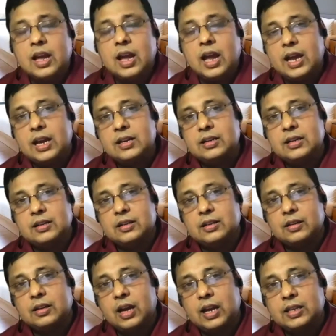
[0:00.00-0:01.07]
And
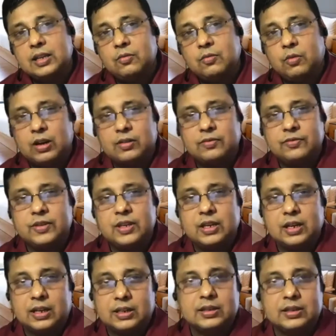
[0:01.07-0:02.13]
I think one of the
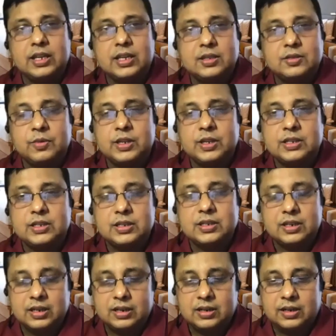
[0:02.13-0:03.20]
other things which
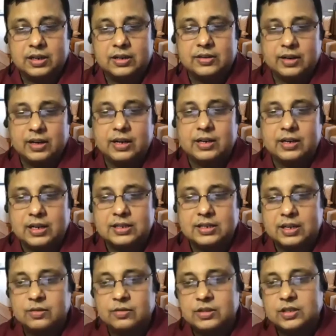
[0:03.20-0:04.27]
it really does, I
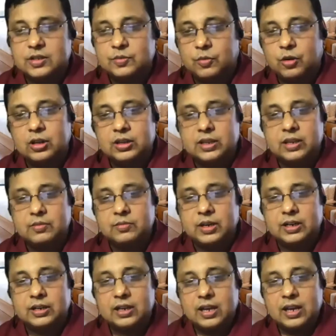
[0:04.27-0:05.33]
know it's a small thing, but
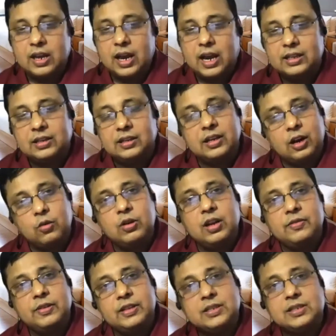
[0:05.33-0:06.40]
at the ground
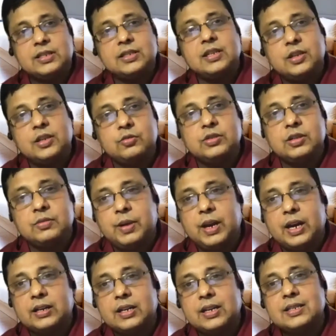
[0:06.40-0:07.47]
level this has a huge
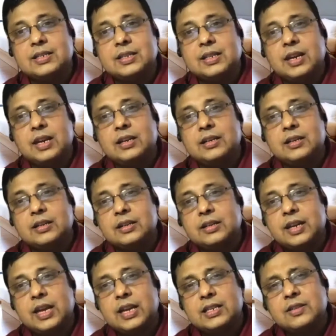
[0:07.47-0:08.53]
impact, is it
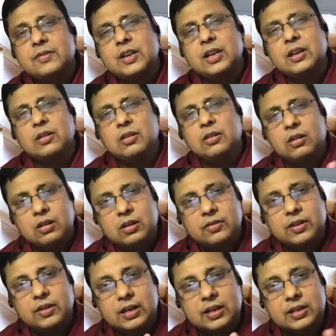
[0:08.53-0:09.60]
takes away a lot
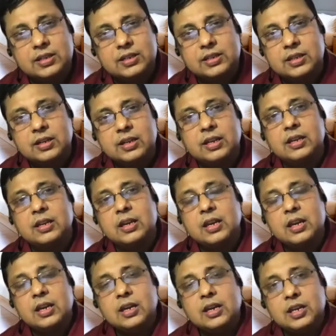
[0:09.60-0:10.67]
of unnecessary
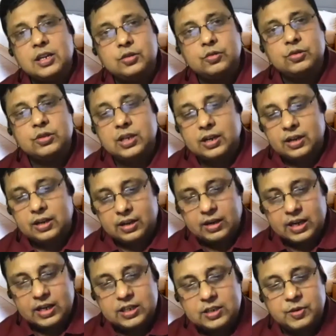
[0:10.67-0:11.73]
issues that
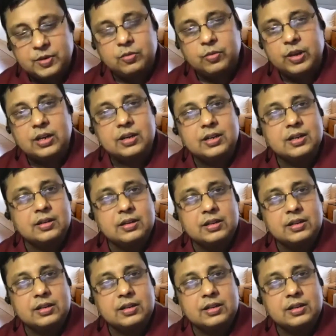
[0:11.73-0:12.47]
arise between